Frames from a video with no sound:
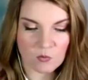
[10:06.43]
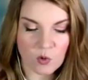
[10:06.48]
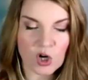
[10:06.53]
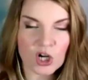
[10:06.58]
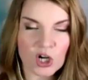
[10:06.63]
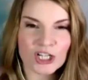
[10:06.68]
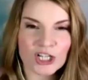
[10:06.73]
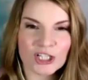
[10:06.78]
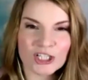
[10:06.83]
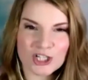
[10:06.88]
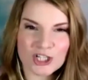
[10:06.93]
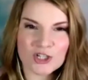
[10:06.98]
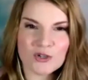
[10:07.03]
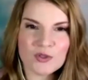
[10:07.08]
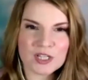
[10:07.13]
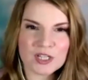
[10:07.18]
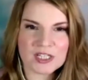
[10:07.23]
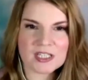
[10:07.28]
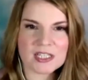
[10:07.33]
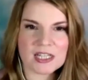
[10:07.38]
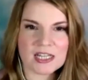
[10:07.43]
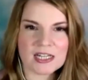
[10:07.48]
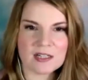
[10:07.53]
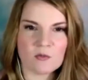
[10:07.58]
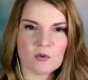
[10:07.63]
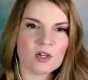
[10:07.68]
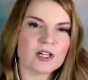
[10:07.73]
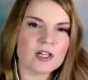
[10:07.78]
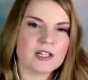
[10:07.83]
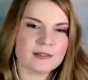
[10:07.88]
we're going to do this
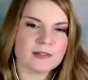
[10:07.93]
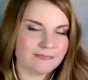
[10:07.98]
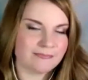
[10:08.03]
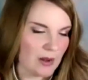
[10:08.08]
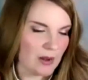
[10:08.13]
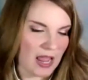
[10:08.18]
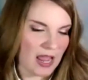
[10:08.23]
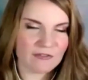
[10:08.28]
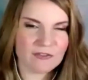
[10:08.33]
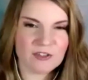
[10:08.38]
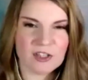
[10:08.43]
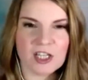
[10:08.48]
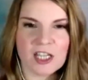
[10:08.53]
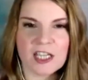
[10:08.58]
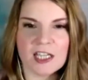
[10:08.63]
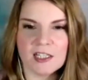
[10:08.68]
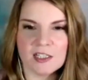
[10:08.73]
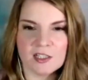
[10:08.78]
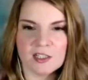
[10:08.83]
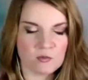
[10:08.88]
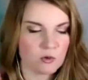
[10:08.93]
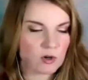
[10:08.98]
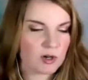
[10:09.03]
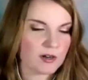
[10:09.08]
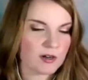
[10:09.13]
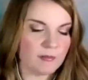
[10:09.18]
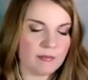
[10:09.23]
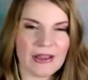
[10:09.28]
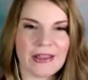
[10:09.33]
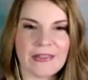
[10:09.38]
thing we're going to have the kids
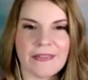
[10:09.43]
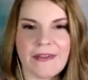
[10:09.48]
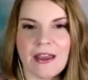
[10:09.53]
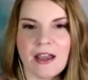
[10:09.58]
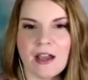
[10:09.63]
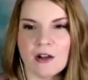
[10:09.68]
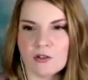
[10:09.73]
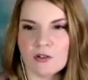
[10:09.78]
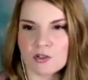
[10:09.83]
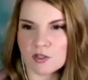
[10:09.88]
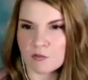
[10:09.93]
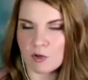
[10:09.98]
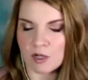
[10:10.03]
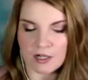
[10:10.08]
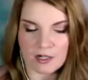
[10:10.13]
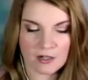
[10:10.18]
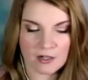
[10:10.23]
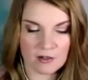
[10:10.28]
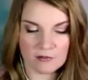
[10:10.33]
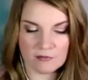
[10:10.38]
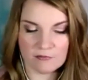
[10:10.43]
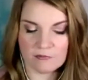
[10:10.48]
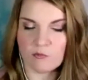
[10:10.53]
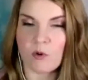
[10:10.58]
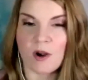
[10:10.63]
we're going to buy the house we're going to